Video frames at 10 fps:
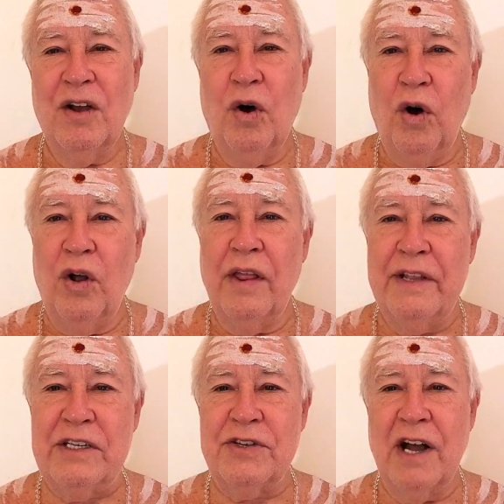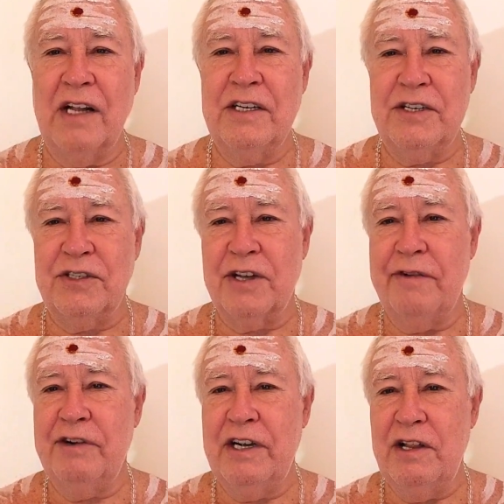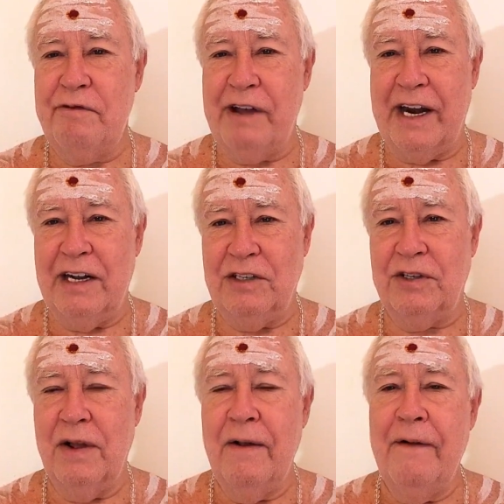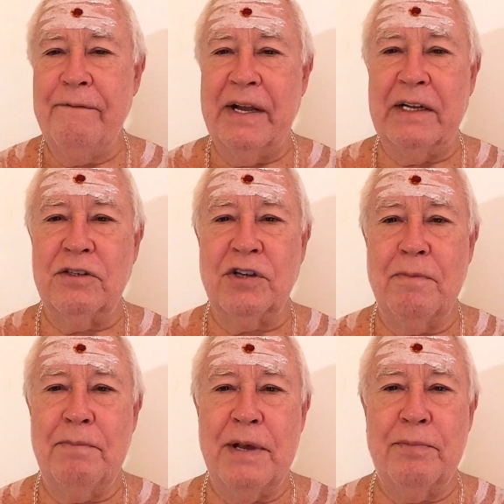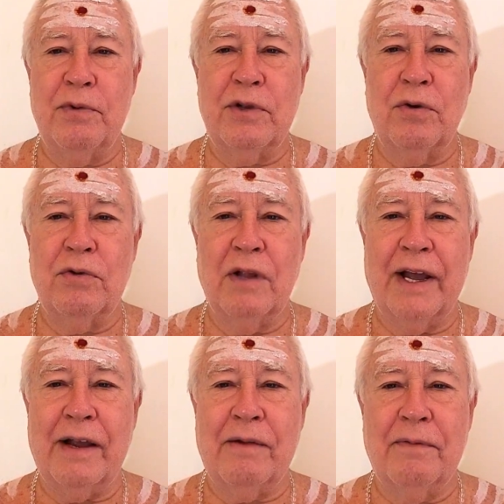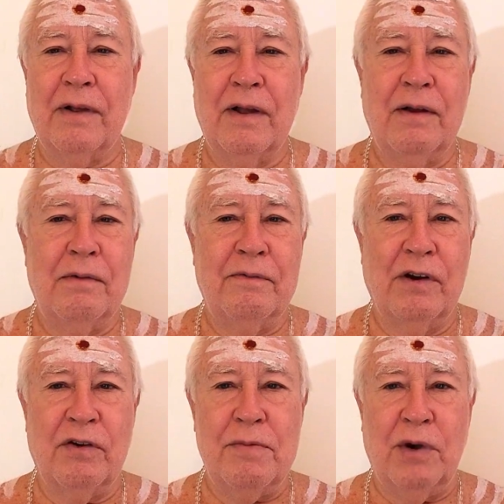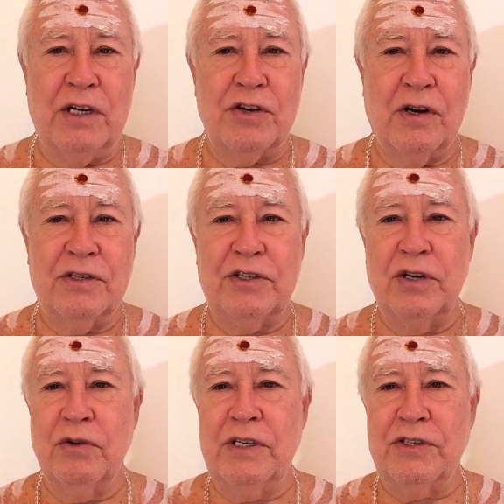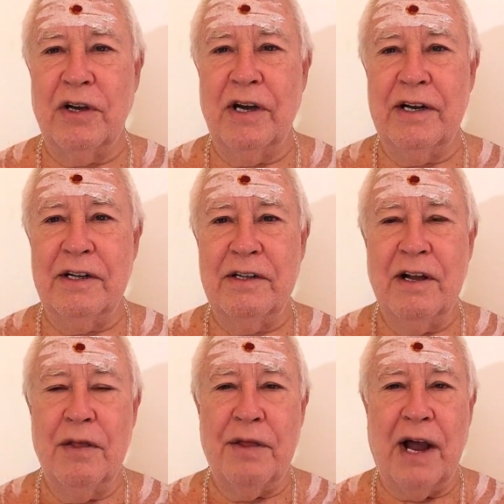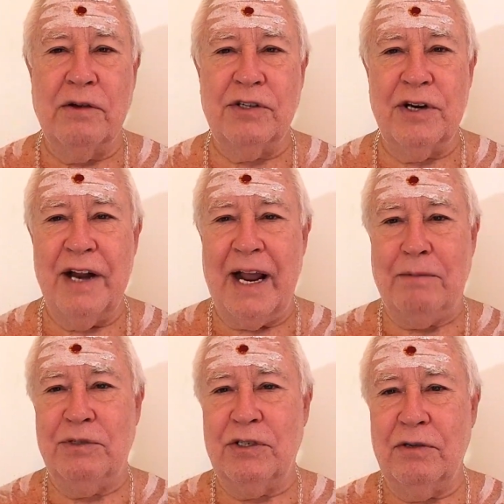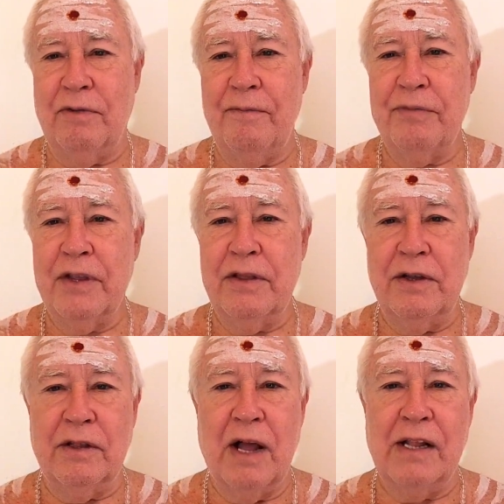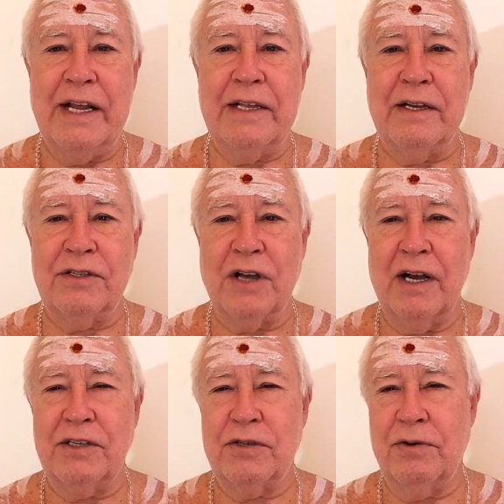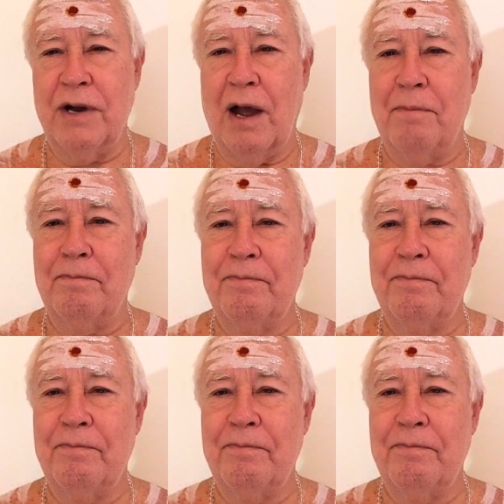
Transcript: all of this knowledge is given in the Vedas. Like, some people don't like very much our series on the thousand names, the, the Lalita Sahasranam.